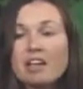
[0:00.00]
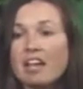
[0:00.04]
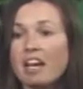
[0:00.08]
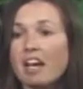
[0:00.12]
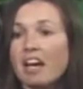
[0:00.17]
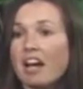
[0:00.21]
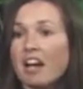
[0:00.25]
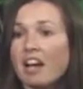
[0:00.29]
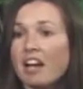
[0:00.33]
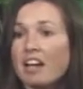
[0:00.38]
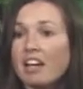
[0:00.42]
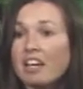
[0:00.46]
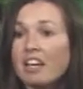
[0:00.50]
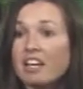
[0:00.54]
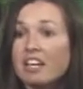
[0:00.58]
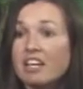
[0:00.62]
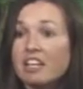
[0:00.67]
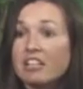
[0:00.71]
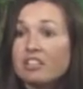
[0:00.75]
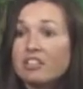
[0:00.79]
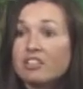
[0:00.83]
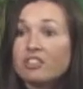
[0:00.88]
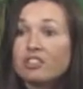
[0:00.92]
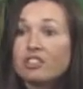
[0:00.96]

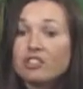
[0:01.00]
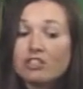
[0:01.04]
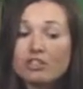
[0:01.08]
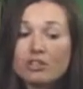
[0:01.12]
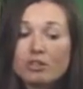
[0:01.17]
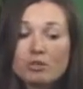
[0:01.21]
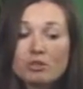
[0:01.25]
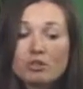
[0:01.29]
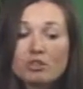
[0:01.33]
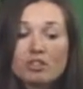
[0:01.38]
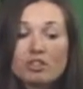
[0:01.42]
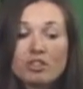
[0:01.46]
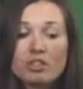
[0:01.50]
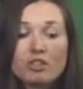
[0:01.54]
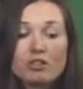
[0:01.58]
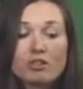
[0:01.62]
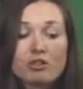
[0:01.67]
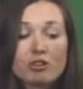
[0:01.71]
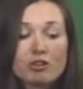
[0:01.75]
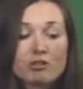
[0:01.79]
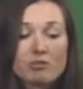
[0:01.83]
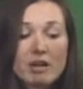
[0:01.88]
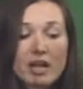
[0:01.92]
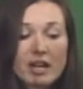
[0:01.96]
an institution,
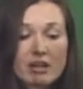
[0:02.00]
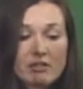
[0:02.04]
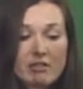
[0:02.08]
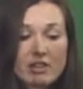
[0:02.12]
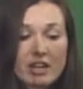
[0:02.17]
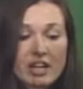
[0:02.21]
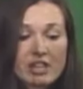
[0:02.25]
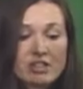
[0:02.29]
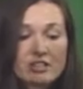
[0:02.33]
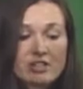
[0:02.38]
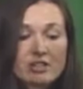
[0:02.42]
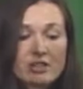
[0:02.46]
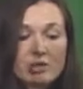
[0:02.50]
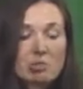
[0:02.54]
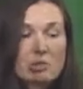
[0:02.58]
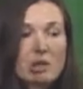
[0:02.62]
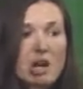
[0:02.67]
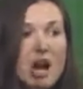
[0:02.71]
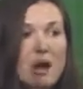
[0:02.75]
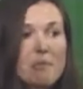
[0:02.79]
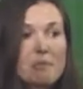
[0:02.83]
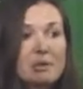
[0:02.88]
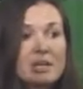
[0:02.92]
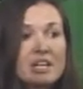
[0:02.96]
or a recreational
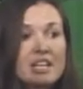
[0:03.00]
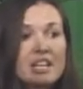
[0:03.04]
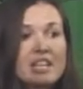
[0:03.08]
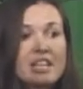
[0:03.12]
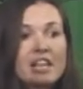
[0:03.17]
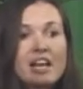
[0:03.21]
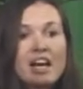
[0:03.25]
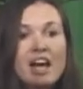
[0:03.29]
property